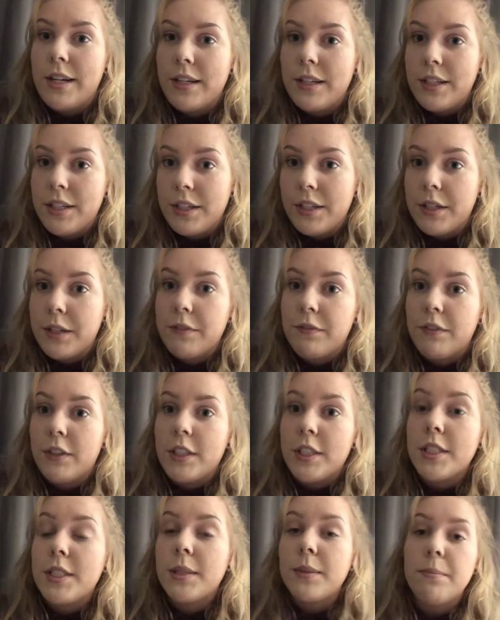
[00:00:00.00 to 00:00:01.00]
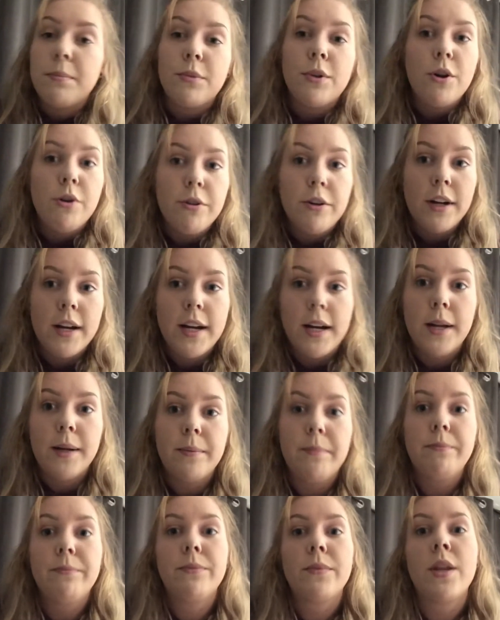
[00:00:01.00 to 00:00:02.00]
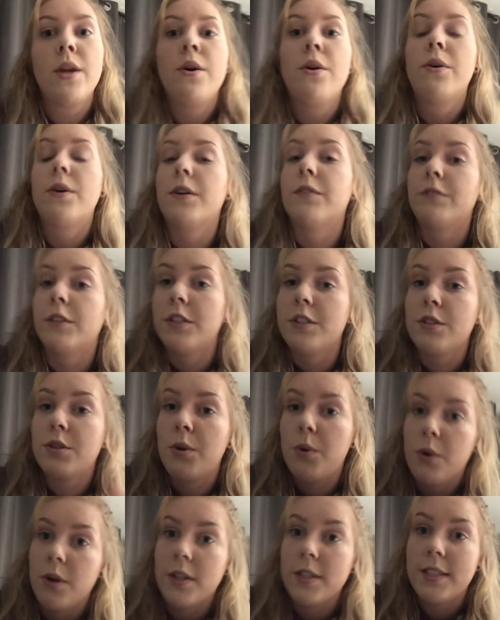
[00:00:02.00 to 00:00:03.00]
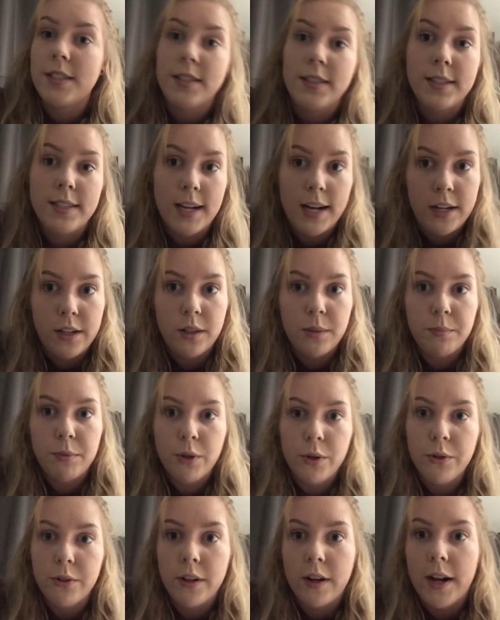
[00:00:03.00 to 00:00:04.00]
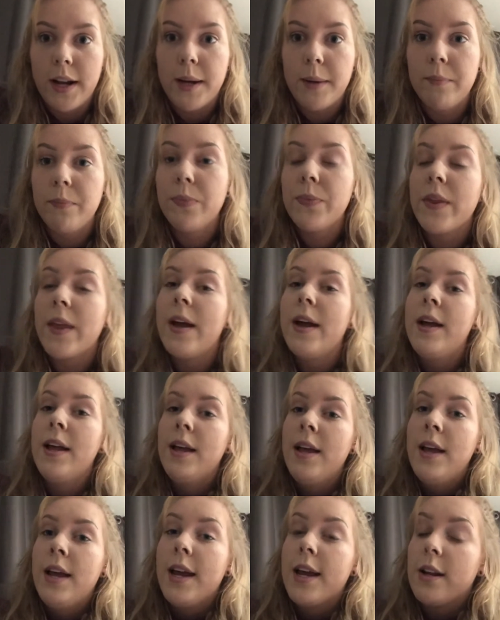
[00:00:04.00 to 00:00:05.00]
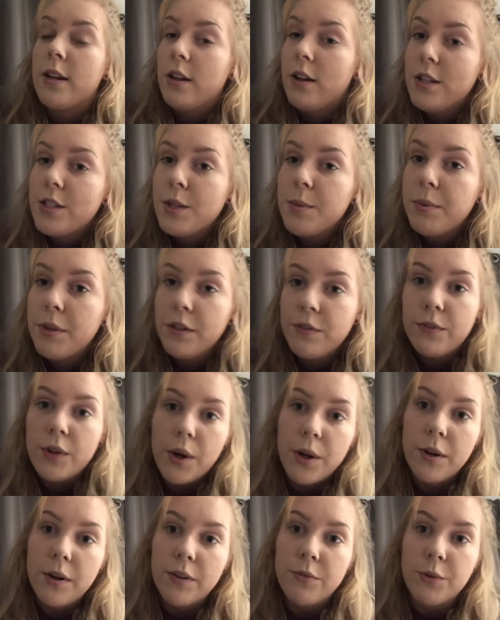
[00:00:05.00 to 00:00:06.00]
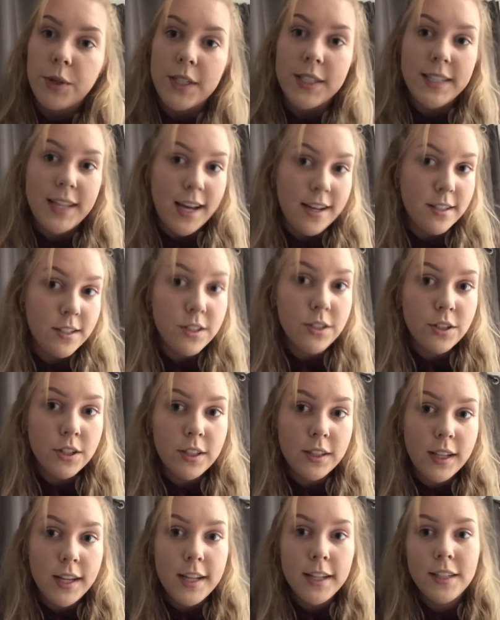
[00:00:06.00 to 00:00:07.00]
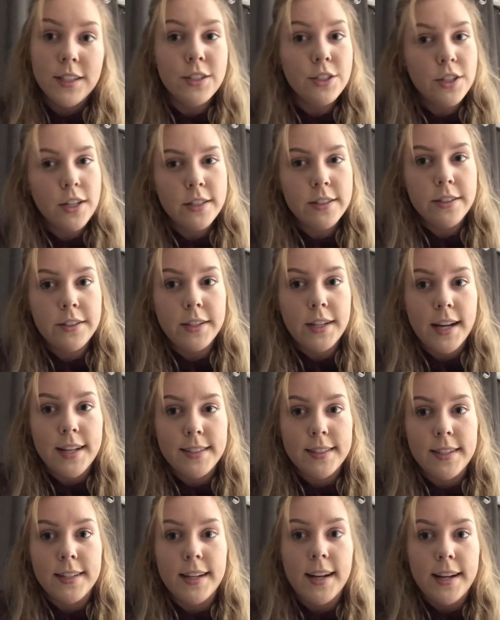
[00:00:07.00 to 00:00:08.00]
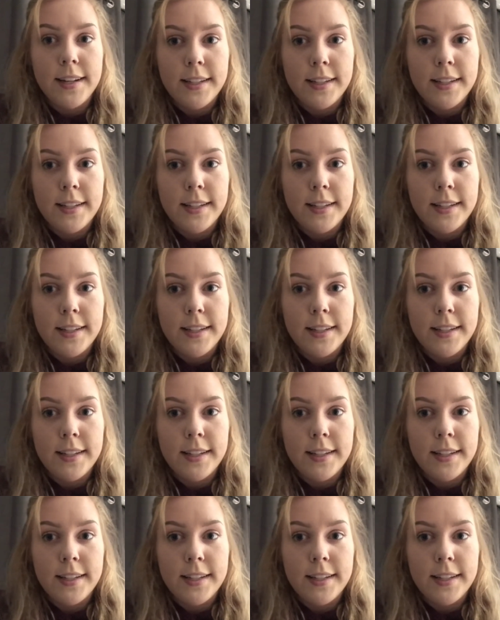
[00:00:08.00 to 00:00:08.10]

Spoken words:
your first program or first course inside of the program. And I'll also put a photo of what tests look like, just so you guys get an idea.